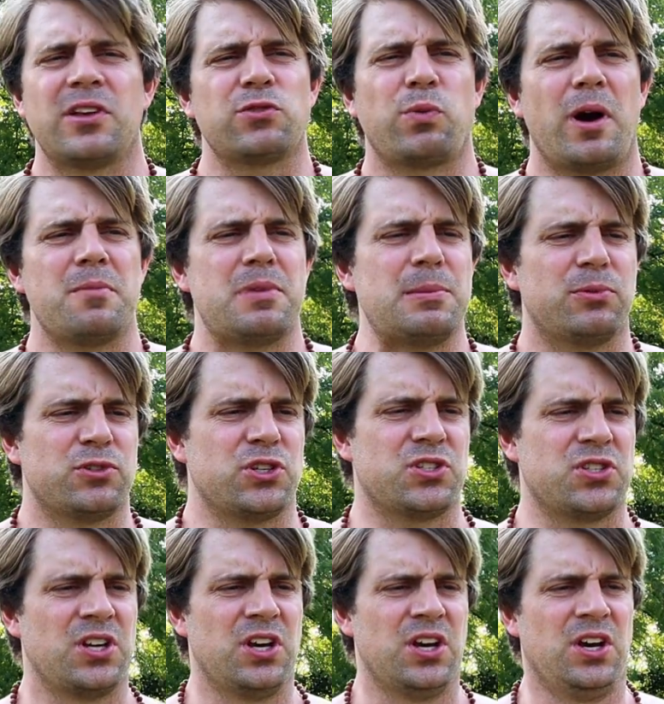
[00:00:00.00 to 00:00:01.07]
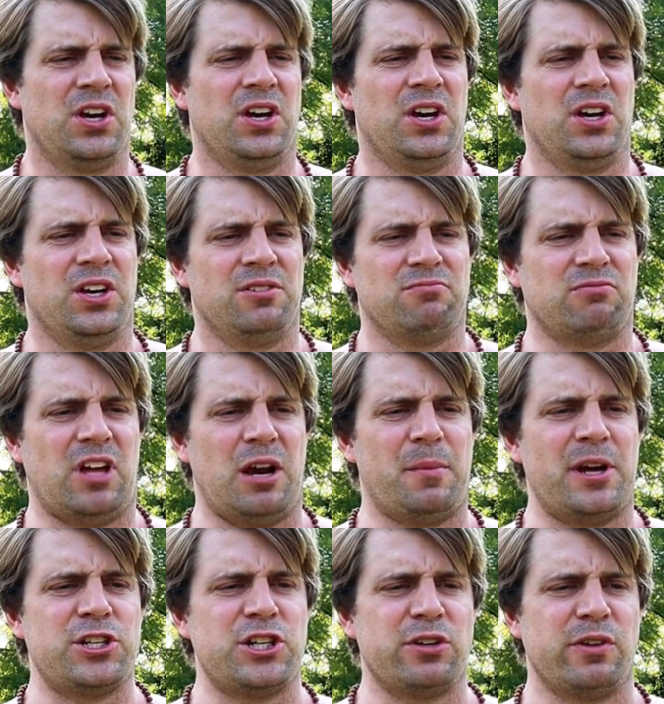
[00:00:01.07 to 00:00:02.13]
That's why people just, a lot of
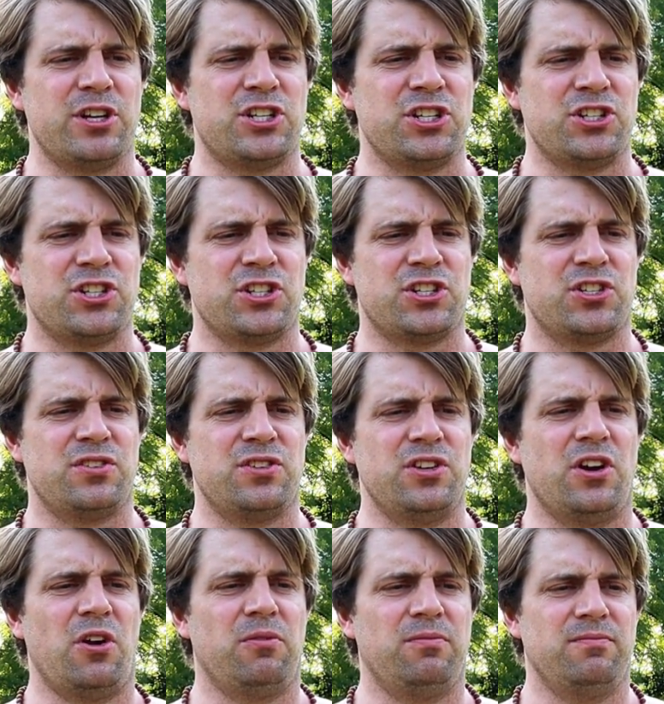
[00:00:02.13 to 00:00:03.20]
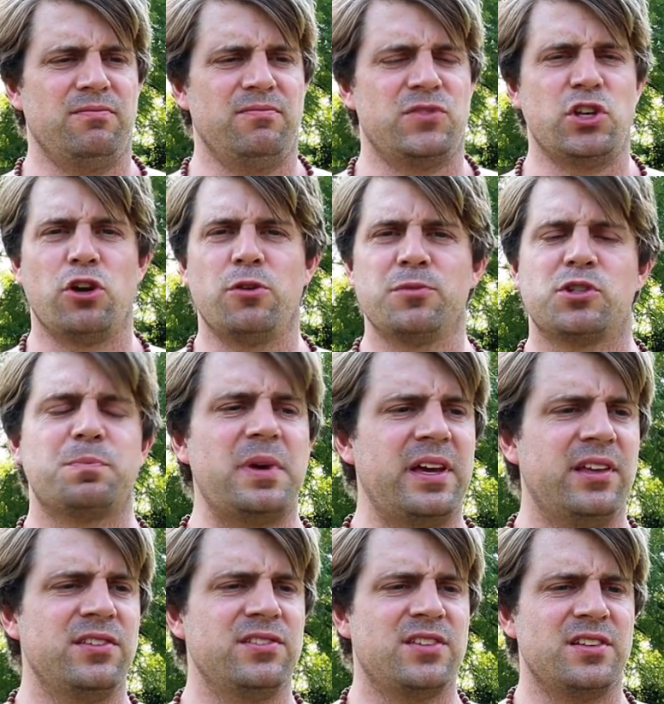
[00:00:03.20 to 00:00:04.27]
my generation just, you know, doom
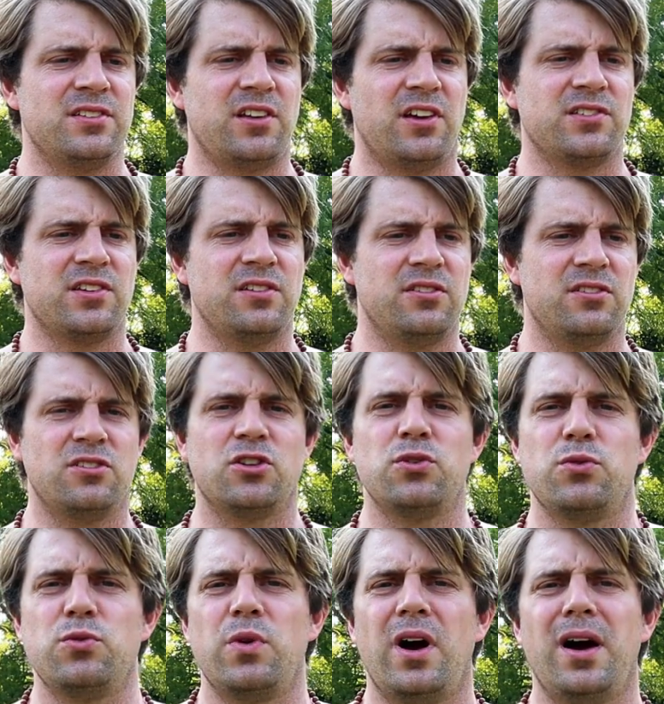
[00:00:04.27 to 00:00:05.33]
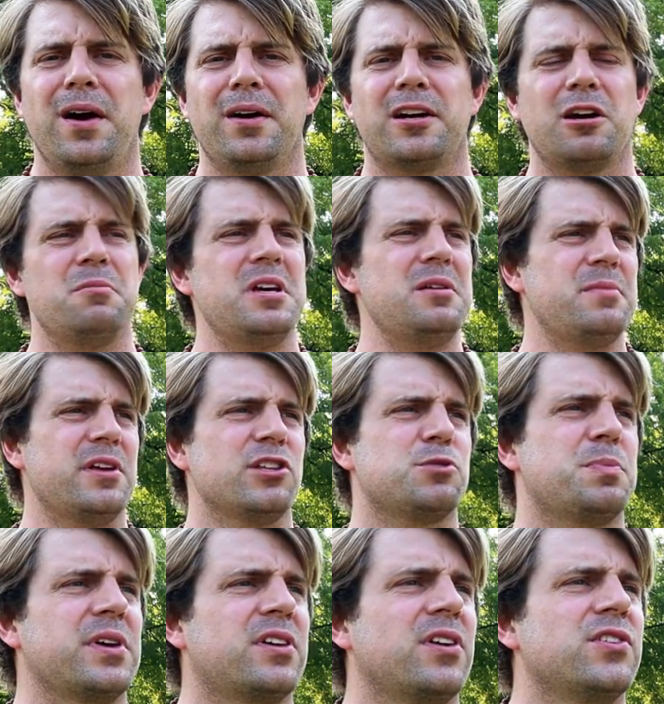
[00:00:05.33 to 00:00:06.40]
spins and doesn't do commitments,
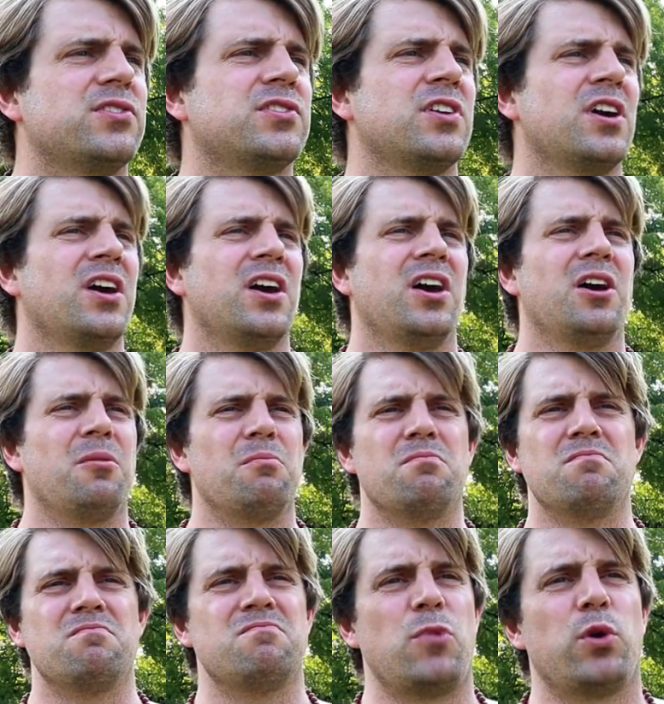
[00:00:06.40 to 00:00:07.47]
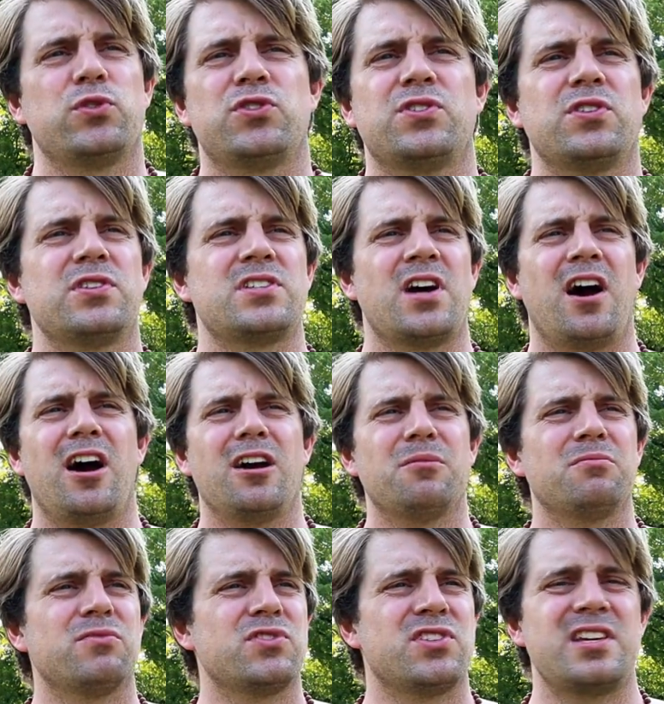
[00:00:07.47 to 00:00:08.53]
because most of the
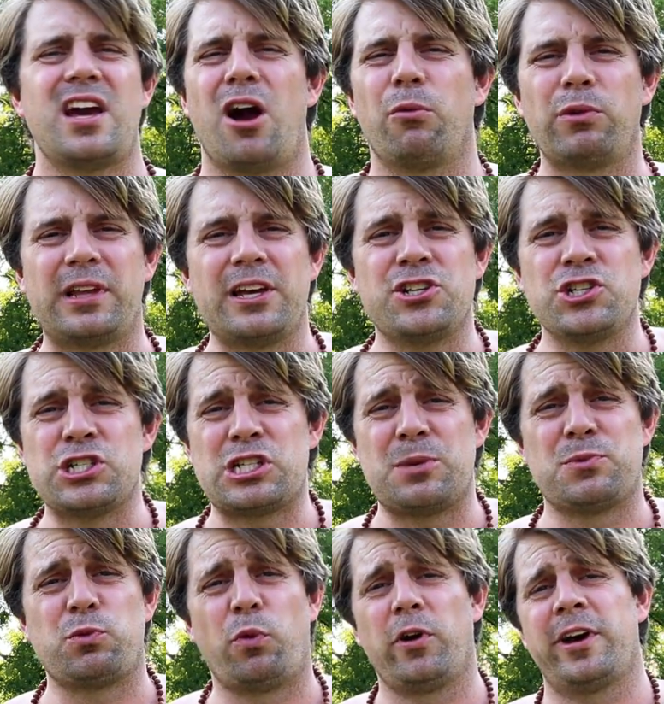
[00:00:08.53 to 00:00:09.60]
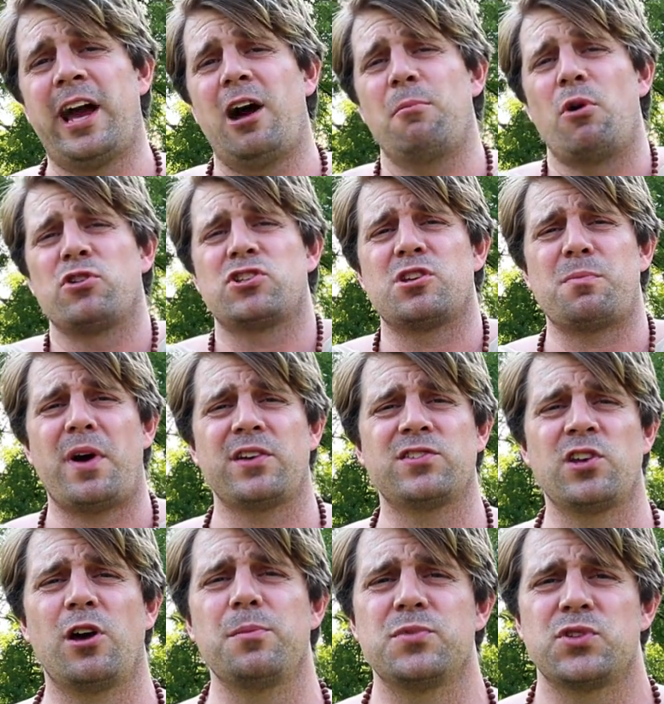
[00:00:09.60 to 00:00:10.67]
time, see how relationships work out. Most of my
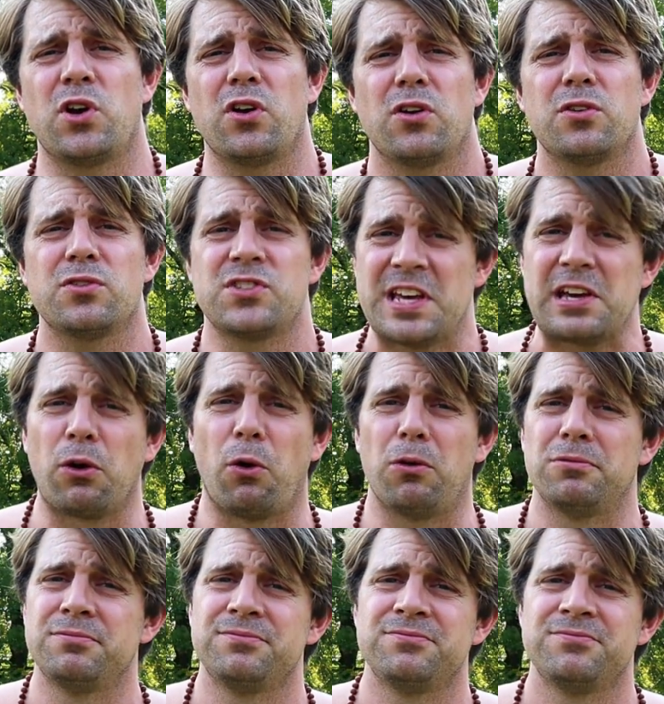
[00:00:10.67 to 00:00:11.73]
subs are single.